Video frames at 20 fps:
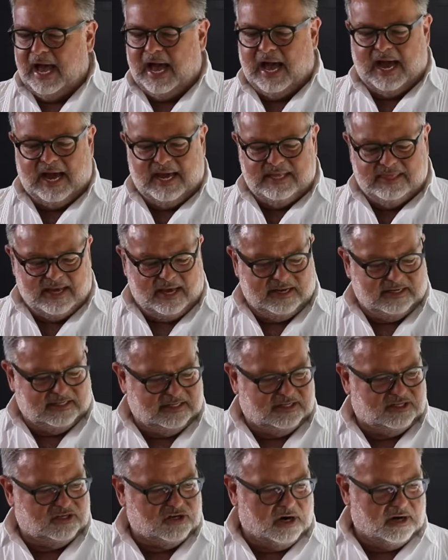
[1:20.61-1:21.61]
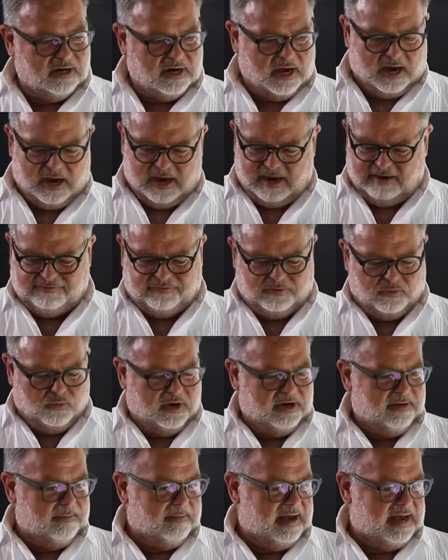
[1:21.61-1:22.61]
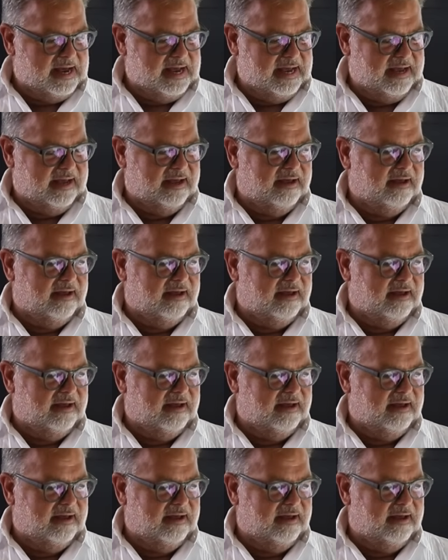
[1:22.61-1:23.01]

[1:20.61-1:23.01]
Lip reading: I thought to start off, one of my